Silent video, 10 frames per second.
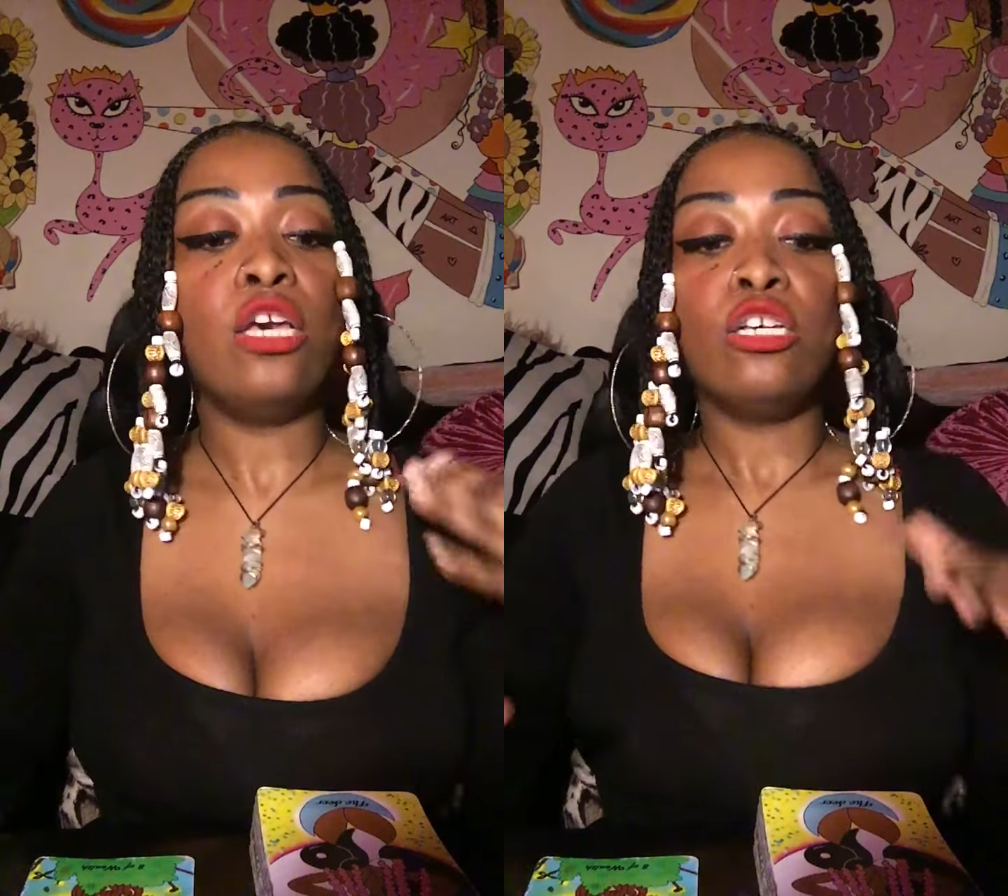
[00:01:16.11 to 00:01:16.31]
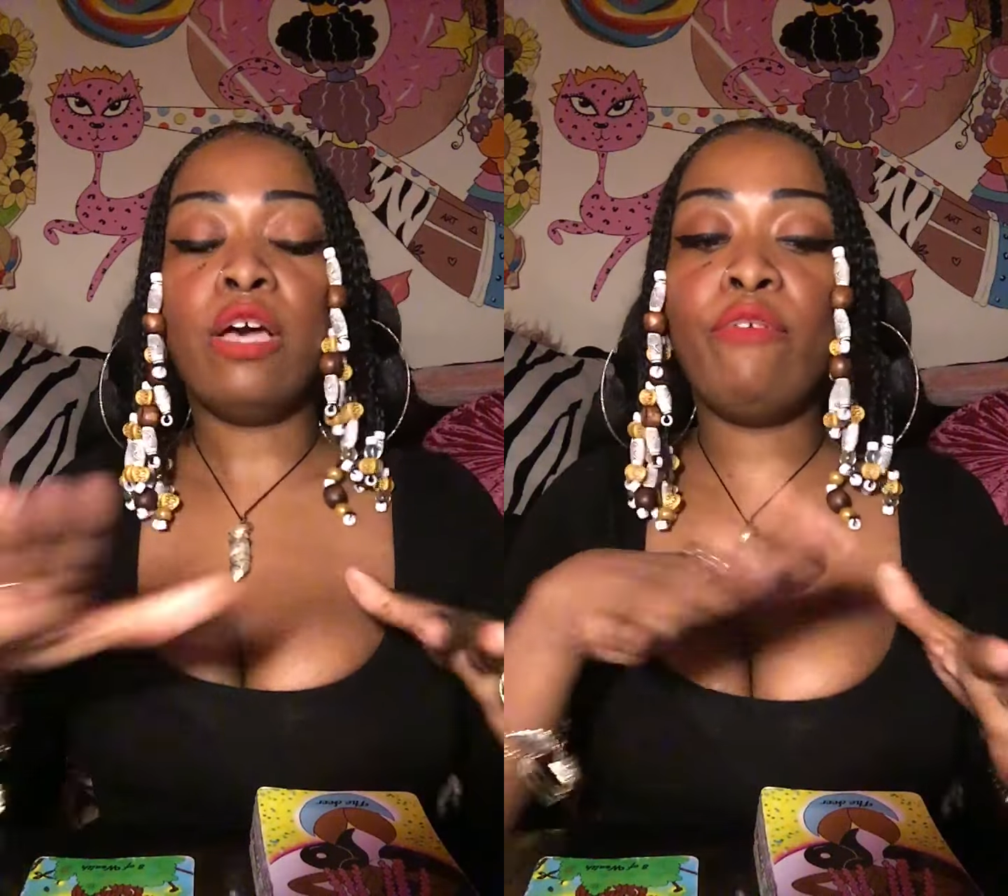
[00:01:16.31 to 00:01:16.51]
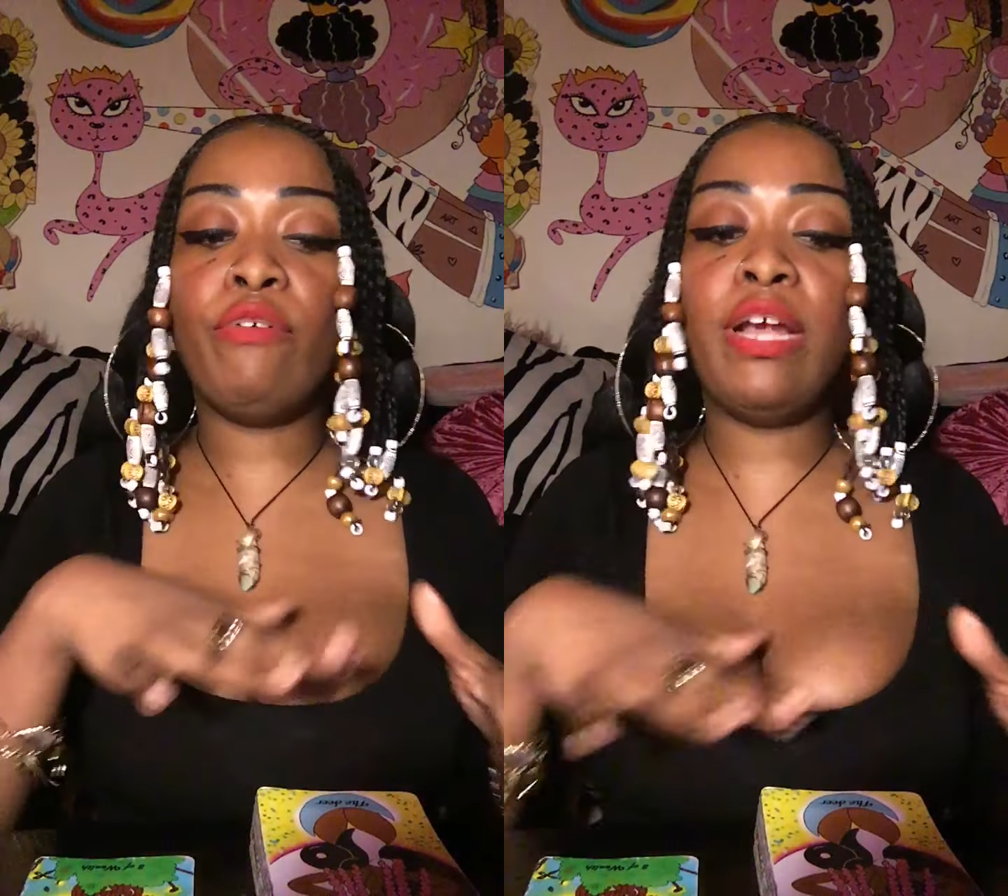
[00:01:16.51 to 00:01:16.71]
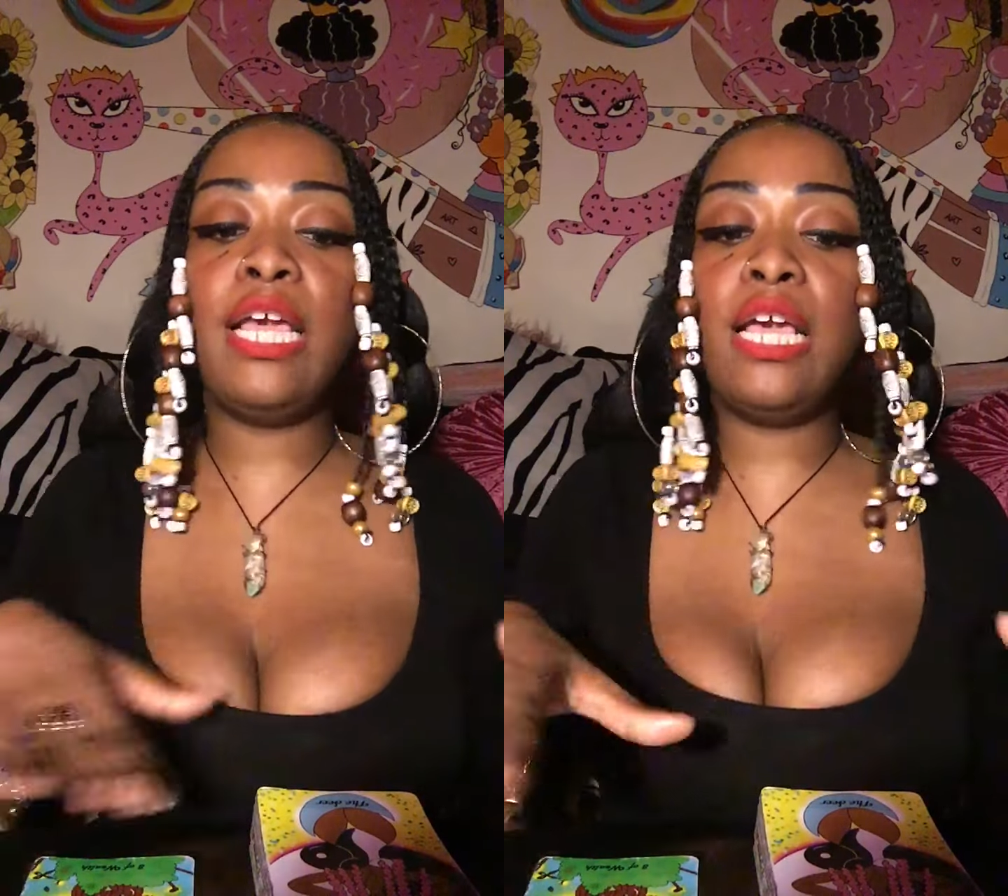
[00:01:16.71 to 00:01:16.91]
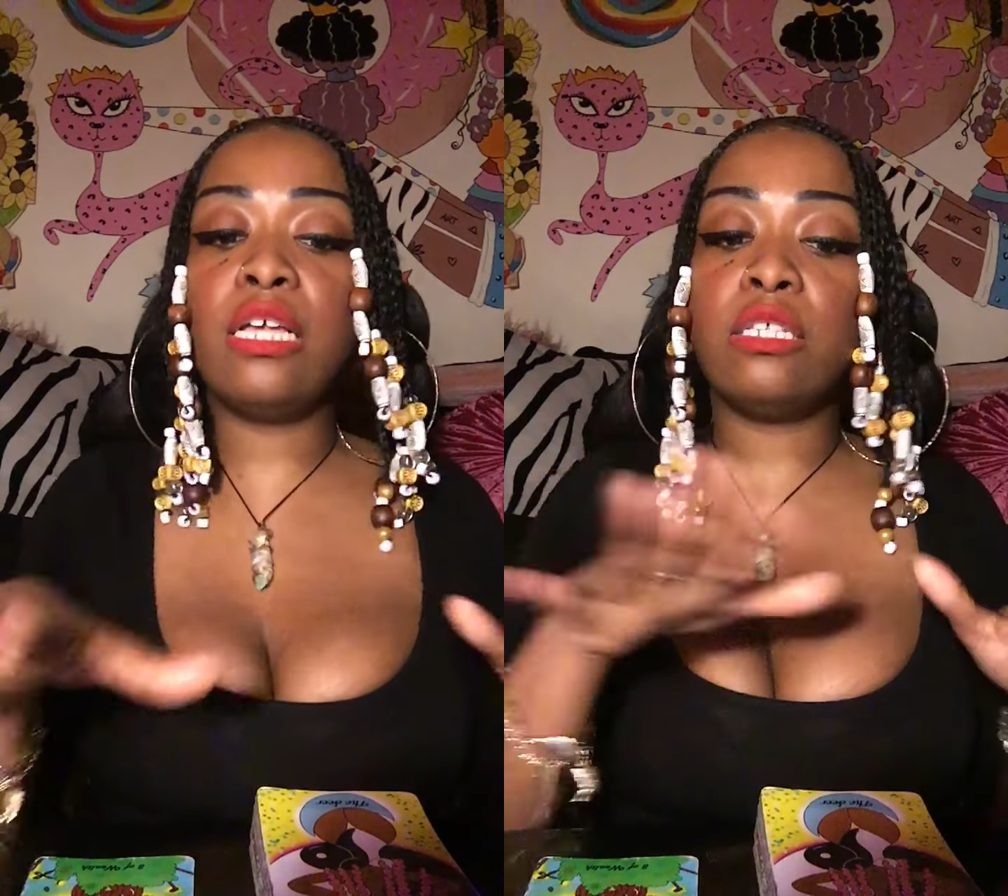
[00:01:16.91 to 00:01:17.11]
So I've
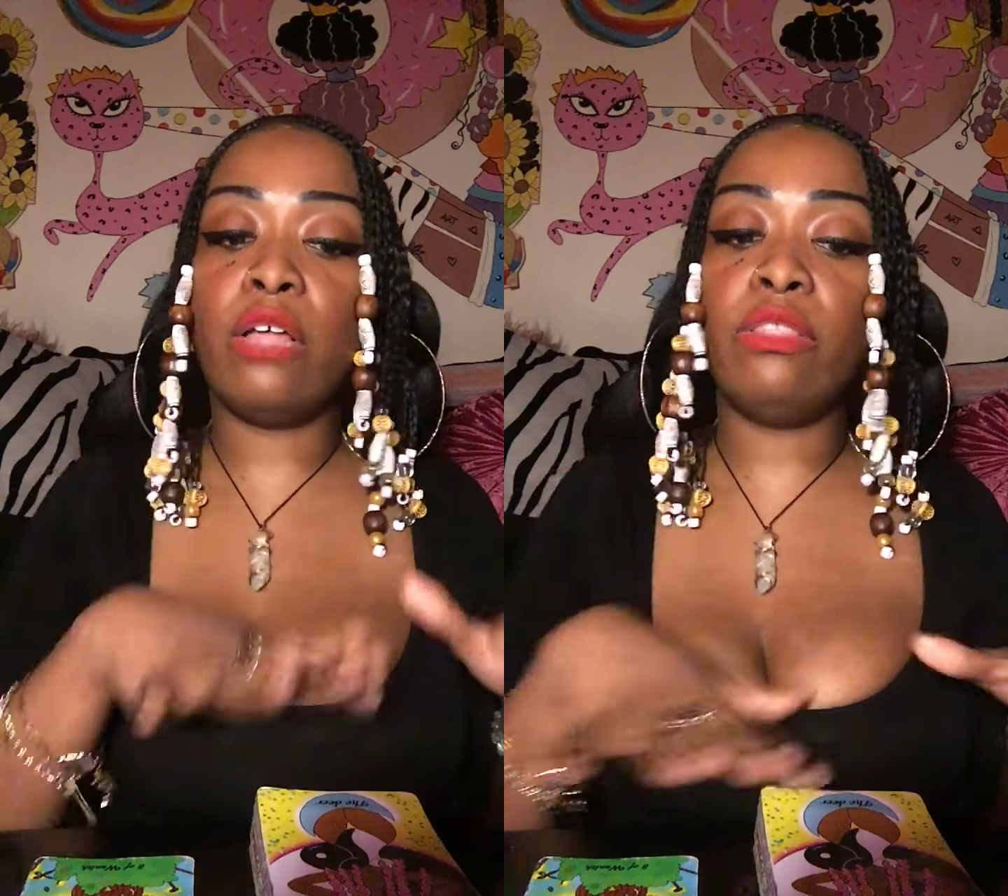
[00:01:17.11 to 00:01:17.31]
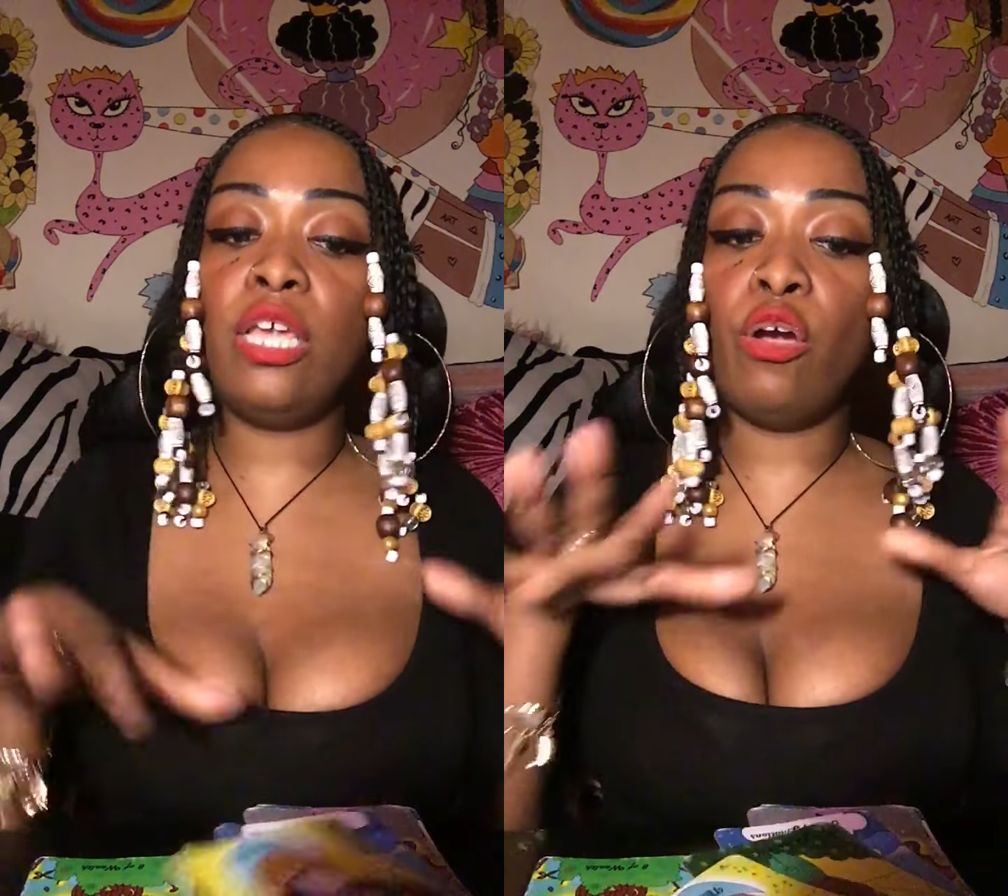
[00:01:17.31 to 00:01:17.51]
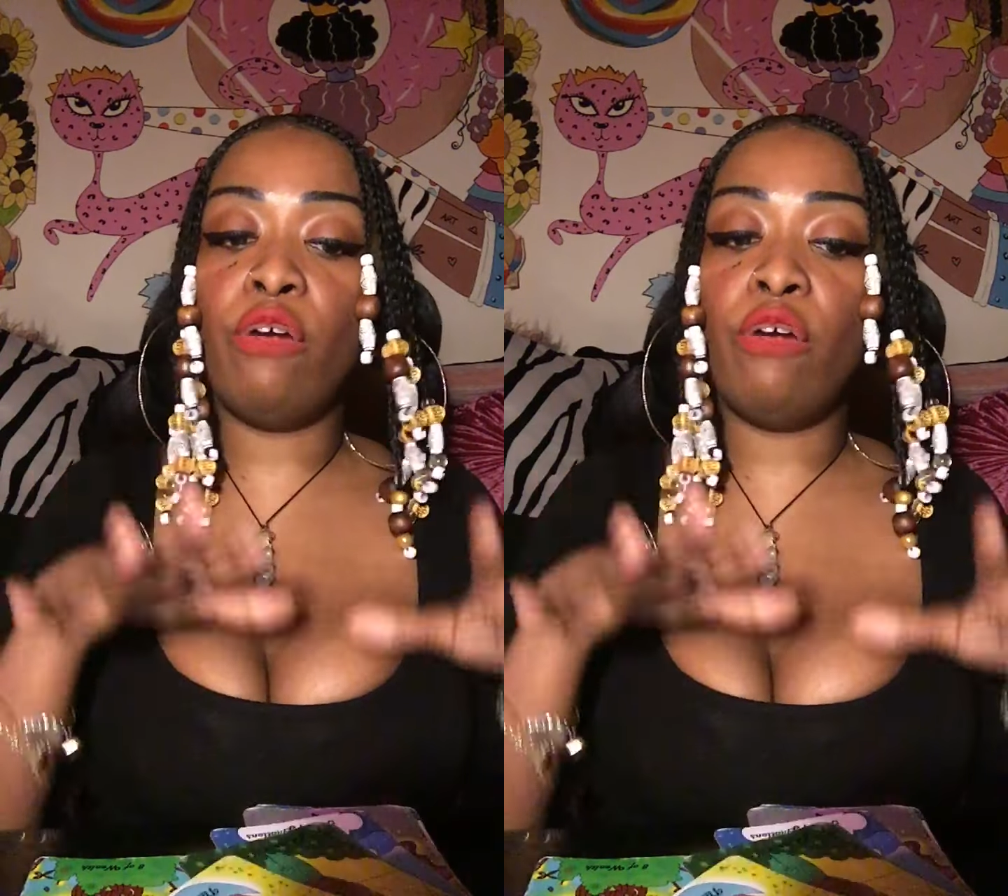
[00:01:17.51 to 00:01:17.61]
already done the